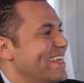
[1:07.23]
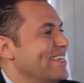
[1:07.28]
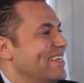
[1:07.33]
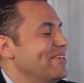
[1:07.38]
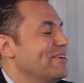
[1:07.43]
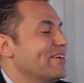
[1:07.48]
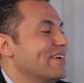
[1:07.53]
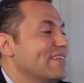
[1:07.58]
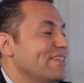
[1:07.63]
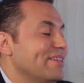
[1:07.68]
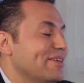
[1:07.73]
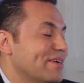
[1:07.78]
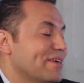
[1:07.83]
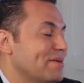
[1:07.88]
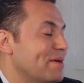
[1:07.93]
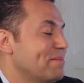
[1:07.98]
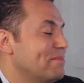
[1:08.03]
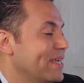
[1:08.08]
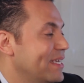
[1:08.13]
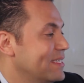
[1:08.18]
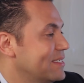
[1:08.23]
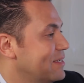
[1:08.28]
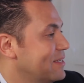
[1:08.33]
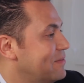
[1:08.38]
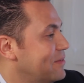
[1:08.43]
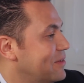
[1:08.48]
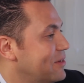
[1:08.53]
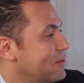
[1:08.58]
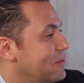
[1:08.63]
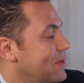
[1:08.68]
You're going to look amazing
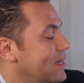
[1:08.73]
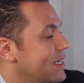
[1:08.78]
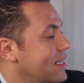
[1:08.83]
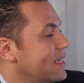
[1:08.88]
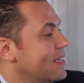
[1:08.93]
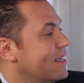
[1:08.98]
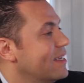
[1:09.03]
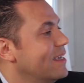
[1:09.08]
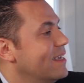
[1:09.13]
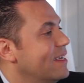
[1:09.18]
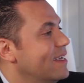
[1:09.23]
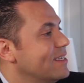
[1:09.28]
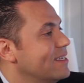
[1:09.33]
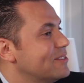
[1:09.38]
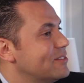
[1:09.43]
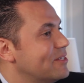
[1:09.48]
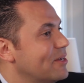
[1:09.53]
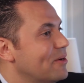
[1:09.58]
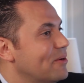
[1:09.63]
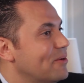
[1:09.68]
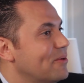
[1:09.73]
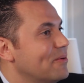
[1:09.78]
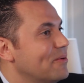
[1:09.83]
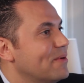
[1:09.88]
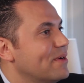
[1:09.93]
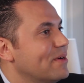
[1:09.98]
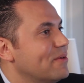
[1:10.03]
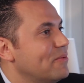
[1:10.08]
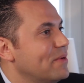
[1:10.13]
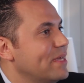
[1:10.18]
for your wedding.
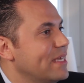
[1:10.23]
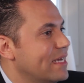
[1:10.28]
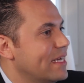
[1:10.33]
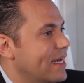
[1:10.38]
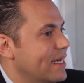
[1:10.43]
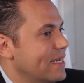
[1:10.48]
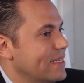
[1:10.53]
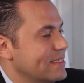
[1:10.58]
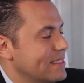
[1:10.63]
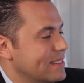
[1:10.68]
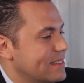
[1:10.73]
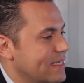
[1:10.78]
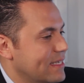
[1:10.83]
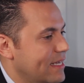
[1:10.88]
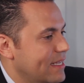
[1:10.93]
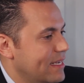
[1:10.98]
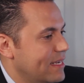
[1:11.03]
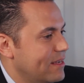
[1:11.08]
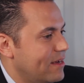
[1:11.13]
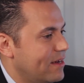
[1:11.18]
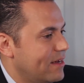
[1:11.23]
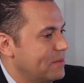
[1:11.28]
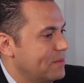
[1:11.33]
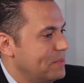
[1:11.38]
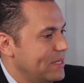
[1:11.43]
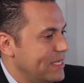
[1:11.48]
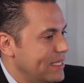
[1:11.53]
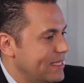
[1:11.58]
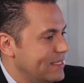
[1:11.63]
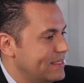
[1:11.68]
So we kind of decided on
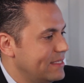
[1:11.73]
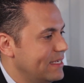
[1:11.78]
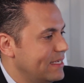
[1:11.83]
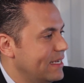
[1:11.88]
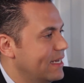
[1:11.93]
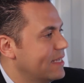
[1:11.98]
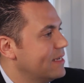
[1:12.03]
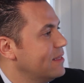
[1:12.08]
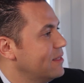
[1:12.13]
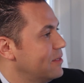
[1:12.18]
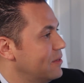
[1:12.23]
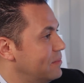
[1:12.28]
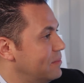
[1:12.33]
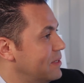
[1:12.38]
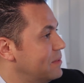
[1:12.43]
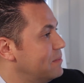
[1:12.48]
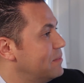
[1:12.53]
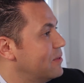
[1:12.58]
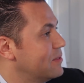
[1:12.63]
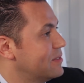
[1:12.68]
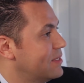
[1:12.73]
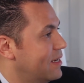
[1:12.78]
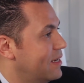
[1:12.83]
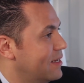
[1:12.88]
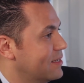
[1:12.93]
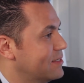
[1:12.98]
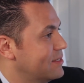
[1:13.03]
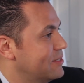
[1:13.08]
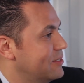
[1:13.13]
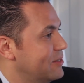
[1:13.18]
PDT and a little bit of
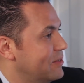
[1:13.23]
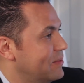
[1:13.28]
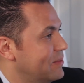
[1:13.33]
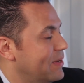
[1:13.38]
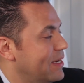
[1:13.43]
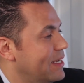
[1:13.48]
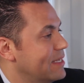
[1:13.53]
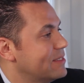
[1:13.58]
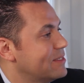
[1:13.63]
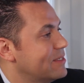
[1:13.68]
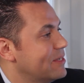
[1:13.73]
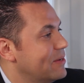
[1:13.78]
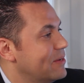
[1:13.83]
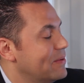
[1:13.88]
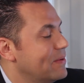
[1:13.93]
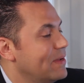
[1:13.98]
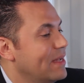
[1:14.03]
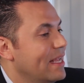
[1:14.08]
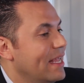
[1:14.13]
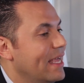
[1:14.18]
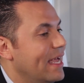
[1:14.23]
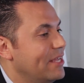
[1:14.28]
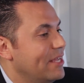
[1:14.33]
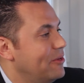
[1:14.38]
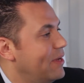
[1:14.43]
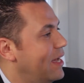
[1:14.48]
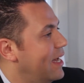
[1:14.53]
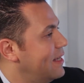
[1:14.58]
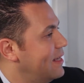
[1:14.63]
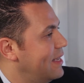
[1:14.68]
Botox too, right? So, and
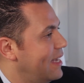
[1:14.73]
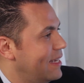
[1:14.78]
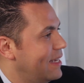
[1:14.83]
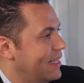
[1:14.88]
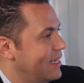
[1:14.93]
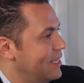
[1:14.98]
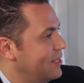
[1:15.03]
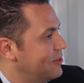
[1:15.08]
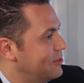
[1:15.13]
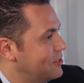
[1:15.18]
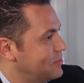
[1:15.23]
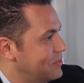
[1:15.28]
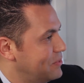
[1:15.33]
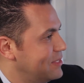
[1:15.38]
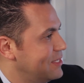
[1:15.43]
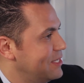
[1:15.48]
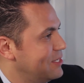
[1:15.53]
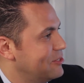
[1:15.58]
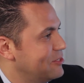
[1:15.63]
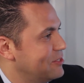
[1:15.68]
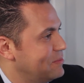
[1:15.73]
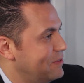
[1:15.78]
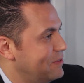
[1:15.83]
you hadn't had any of those procedures